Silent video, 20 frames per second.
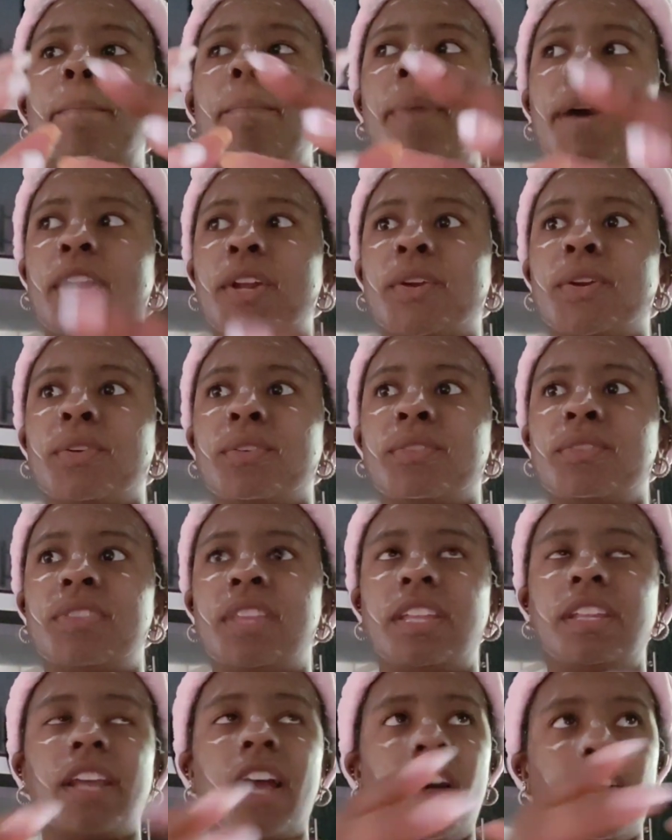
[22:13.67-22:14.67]
better
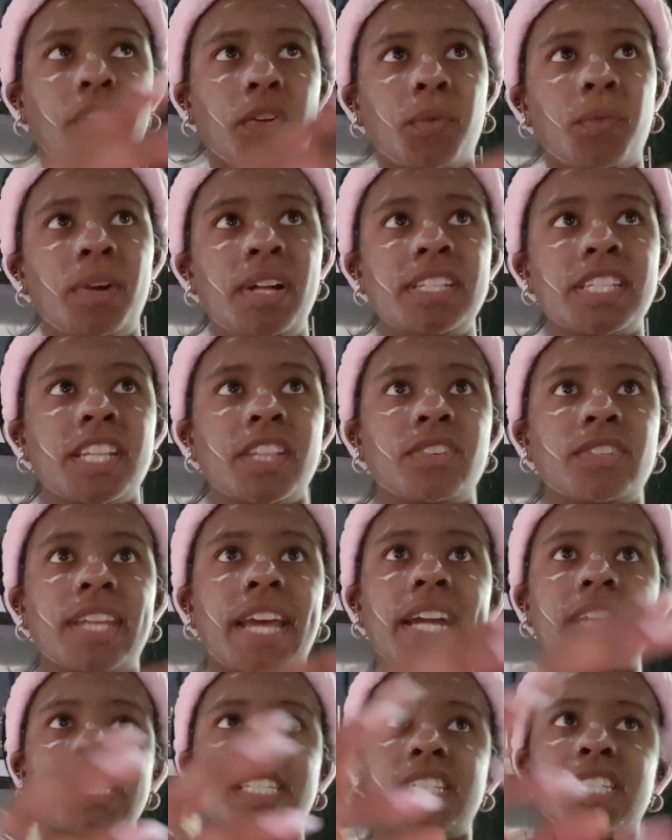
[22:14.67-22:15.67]
than other ones, and there's
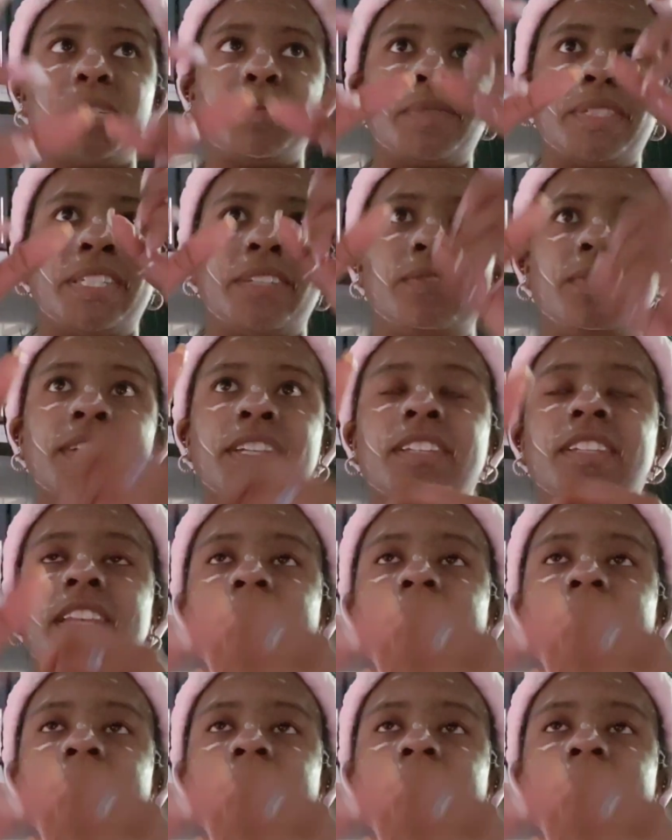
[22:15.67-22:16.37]
actually specifics